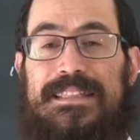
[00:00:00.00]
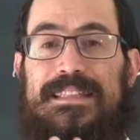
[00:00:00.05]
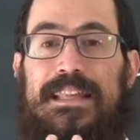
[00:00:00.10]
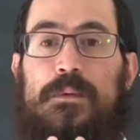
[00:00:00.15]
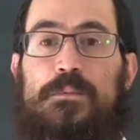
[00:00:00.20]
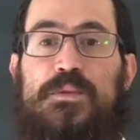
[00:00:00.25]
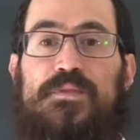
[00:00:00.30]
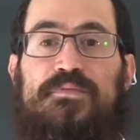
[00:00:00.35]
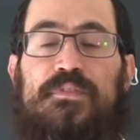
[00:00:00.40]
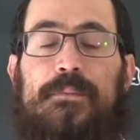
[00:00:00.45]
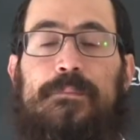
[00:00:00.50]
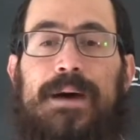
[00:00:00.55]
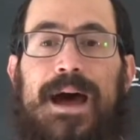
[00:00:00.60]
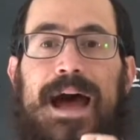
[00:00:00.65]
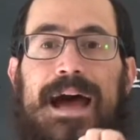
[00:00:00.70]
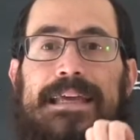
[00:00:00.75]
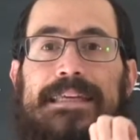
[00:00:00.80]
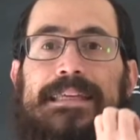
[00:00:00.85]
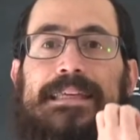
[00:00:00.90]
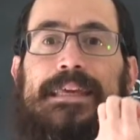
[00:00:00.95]
stems from
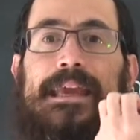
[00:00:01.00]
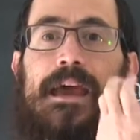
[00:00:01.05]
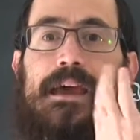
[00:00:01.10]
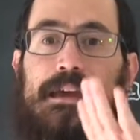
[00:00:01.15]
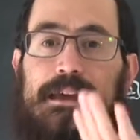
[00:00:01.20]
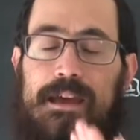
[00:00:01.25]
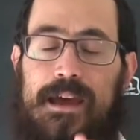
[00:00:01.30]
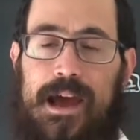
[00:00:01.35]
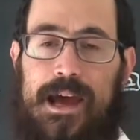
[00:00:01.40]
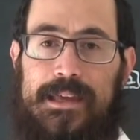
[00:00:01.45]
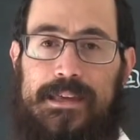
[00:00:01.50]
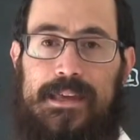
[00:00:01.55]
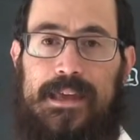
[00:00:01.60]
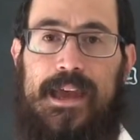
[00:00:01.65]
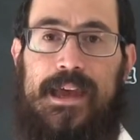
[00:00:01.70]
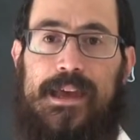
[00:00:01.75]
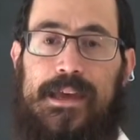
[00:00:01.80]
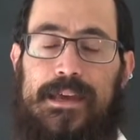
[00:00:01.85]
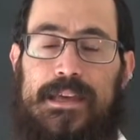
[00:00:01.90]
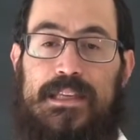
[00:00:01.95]
ayeh.
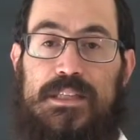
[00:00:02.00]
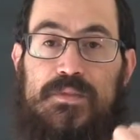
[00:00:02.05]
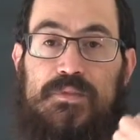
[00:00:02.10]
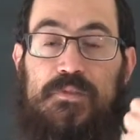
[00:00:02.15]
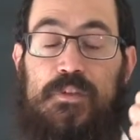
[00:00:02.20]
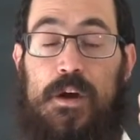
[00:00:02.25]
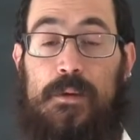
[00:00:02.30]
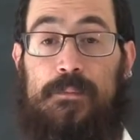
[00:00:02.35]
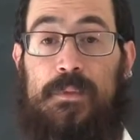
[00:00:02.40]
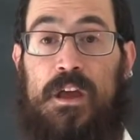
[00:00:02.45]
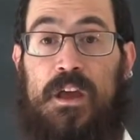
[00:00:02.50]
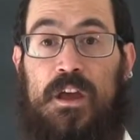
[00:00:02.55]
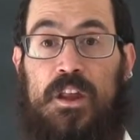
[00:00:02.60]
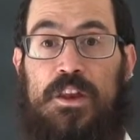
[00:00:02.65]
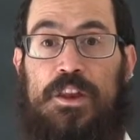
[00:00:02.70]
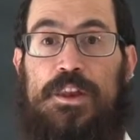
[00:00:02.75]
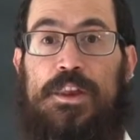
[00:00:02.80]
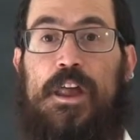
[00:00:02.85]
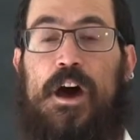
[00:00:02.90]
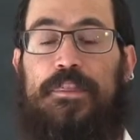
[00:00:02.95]
Ayeh is from
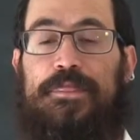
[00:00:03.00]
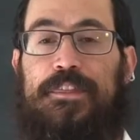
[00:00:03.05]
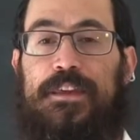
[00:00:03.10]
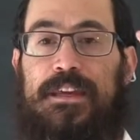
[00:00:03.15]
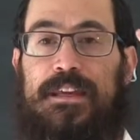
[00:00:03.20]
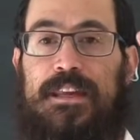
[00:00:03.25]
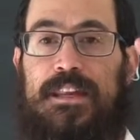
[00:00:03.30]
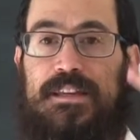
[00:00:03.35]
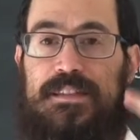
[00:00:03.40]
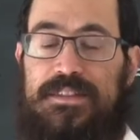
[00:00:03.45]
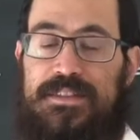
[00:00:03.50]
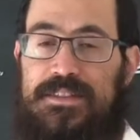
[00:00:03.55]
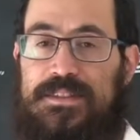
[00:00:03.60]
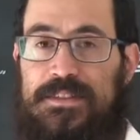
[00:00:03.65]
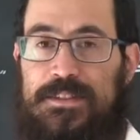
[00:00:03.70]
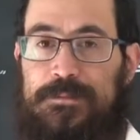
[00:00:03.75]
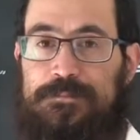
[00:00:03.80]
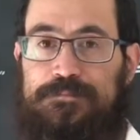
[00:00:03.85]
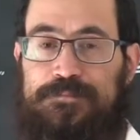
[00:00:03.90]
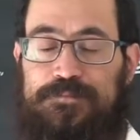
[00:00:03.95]

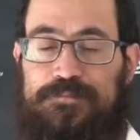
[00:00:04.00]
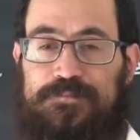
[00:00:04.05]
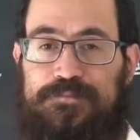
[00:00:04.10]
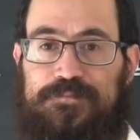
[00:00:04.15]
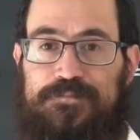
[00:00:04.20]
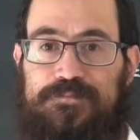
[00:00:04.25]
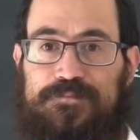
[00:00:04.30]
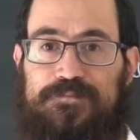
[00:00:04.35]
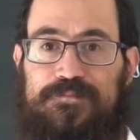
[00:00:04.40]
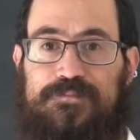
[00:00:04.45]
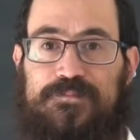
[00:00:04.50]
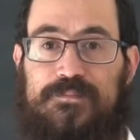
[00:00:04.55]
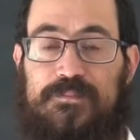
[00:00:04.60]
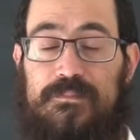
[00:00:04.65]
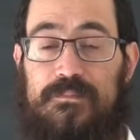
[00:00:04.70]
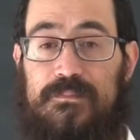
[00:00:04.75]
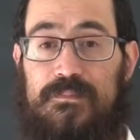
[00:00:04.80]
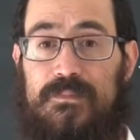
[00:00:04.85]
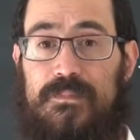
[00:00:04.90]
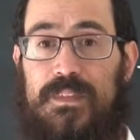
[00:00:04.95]
nothingness.
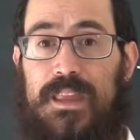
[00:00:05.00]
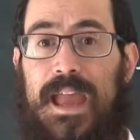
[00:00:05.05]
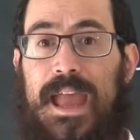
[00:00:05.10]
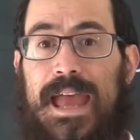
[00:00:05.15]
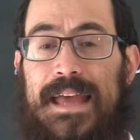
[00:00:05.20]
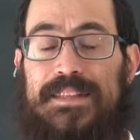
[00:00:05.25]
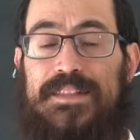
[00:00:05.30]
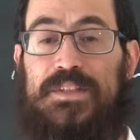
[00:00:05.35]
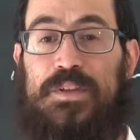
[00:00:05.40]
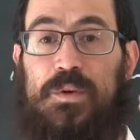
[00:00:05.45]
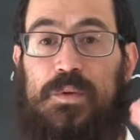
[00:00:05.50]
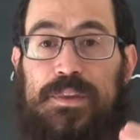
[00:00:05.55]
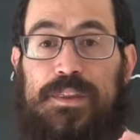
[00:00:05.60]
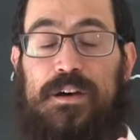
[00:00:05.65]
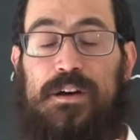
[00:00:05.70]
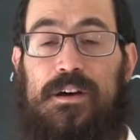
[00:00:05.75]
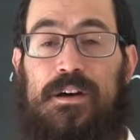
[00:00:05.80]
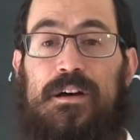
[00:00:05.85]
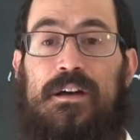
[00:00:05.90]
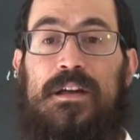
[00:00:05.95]
And so
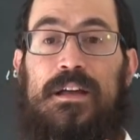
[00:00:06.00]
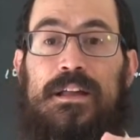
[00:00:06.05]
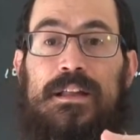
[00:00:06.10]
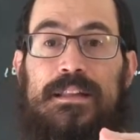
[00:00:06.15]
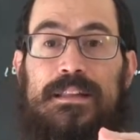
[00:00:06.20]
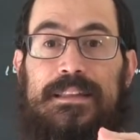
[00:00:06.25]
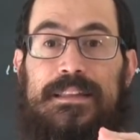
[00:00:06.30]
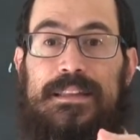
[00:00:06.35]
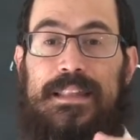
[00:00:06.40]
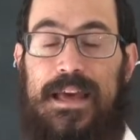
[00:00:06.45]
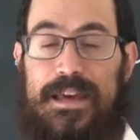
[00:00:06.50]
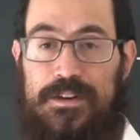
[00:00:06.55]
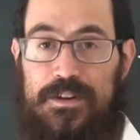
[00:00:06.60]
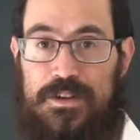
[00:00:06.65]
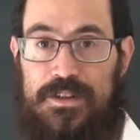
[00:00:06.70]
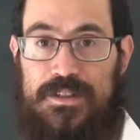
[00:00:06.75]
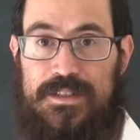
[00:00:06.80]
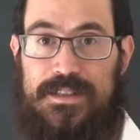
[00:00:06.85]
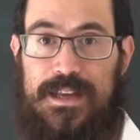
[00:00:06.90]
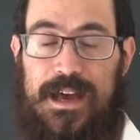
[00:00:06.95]
the
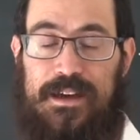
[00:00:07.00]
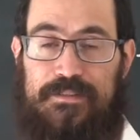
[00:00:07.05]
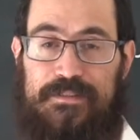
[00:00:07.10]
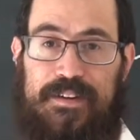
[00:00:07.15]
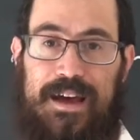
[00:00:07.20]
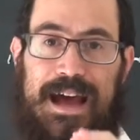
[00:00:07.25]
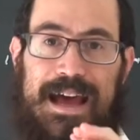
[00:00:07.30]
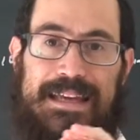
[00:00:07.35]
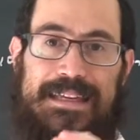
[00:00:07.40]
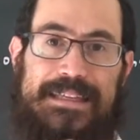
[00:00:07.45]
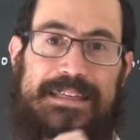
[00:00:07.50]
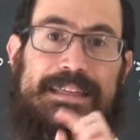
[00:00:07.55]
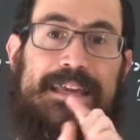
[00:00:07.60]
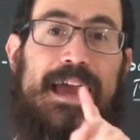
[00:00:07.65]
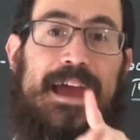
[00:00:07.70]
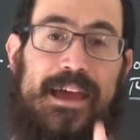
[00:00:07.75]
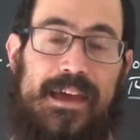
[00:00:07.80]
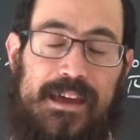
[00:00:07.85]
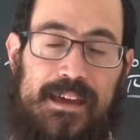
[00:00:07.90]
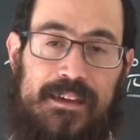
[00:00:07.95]
letters of
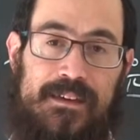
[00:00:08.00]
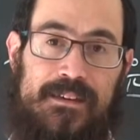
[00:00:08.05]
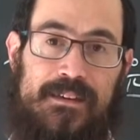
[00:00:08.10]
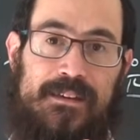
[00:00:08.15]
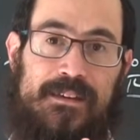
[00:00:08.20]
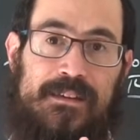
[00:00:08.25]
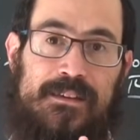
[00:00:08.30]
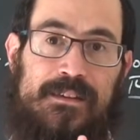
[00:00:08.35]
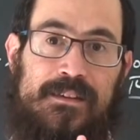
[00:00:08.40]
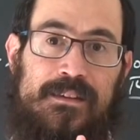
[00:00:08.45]
ayeh